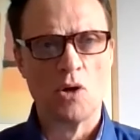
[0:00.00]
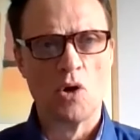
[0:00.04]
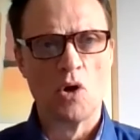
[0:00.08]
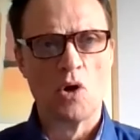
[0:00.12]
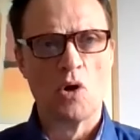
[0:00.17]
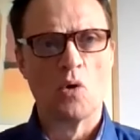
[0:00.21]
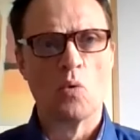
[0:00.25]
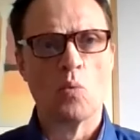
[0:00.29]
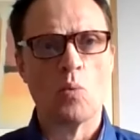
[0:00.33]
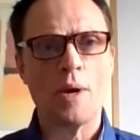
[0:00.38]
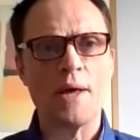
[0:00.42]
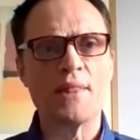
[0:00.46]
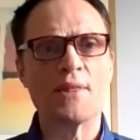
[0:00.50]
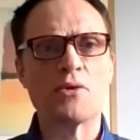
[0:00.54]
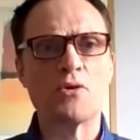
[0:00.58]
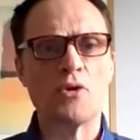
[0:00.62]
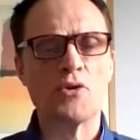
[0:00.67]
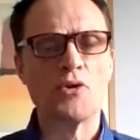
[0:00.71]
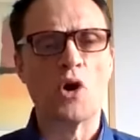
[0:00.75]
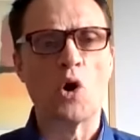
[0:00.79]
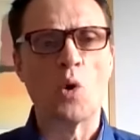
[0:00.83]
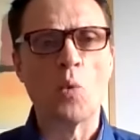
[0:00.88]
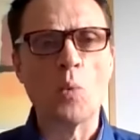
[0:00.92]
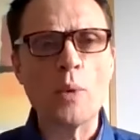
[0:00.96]
whether or
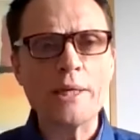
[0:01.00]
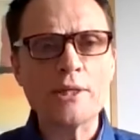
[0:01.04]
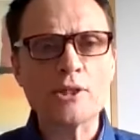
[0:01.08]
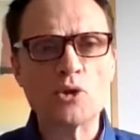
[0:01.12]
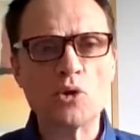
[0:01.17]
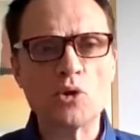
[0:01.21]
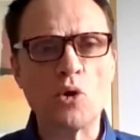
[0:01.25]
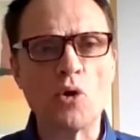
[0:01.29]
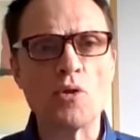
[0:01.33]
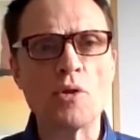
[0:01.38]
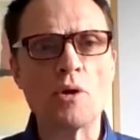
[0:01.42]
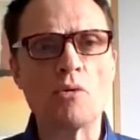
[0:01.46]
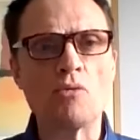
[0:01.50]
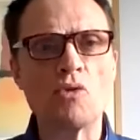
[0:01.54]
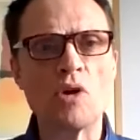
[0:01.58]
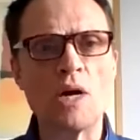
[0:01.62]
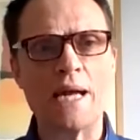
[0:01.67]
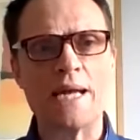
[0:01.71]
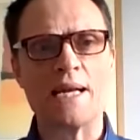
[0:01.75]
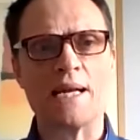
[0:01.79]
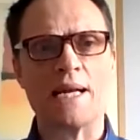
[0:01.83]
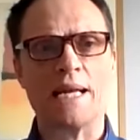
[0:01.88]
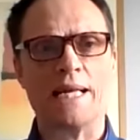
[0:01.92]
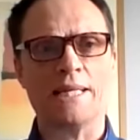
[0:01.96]
not we draw the
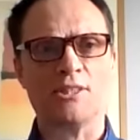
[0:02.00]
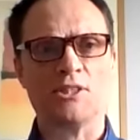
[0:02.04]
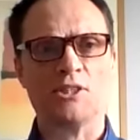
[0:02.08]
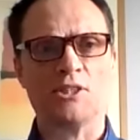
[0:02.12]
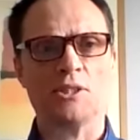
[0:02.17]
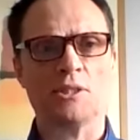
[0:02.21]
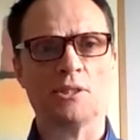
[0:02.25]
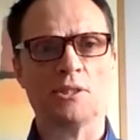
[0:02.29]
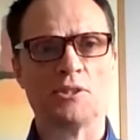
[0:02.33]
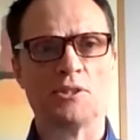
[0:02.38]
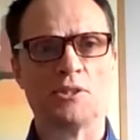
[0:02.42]
right lessons